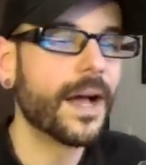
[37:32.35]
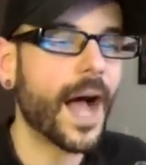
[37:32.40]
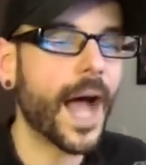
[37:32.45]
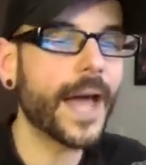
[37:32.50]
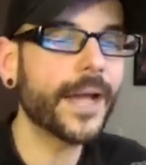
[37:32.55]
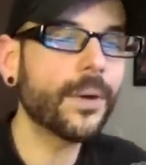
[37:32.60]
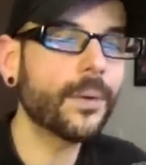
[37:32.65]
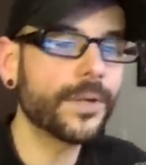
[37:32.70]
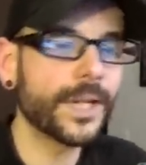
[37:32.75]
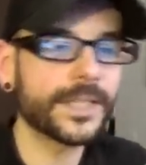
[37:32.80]

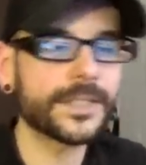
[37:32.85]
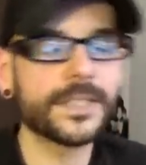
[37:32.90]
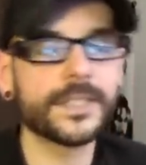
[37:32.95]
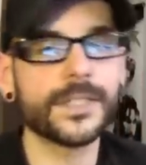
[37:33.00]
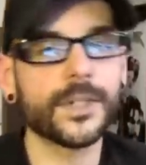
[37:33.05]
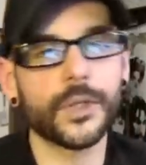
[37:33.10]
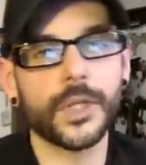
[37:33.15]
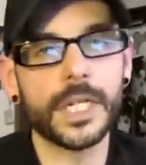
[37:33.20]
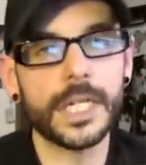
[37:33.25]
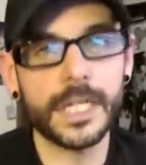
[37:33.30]
I don't
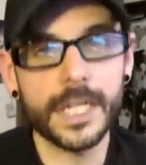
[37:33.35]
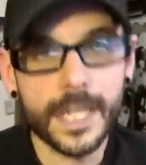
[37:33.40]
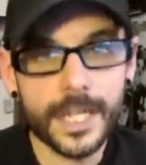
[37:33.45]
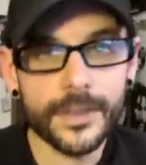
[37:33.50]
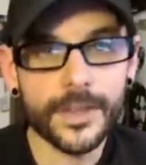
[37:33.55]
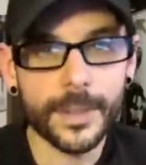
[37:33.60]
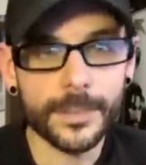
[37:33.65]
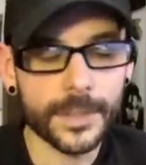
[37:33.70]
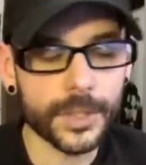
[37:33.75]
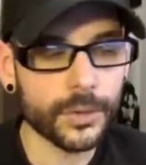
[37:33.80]
necessarily
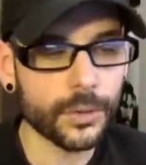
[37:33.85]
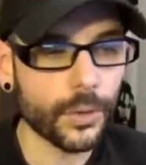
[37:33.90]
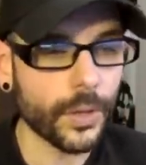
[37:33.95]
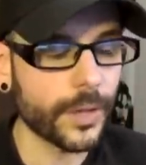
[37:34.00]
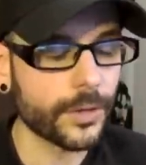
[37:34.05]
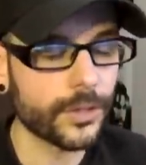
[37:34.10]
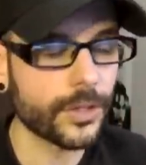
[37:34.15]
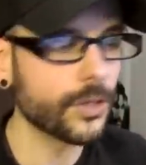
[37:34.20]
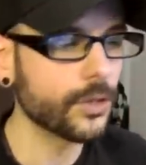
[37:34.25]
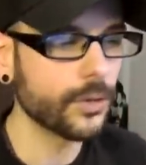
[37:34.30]
need them to do
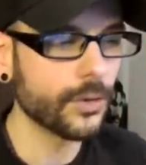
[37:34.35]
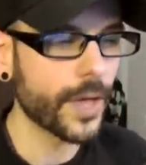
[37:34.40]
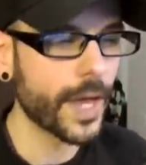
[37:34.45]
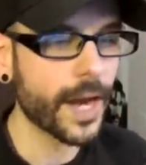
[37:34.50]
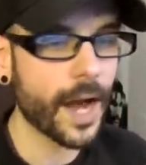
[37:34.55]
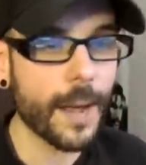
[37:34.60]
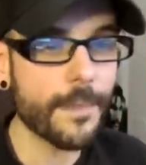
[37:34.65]
that to do that.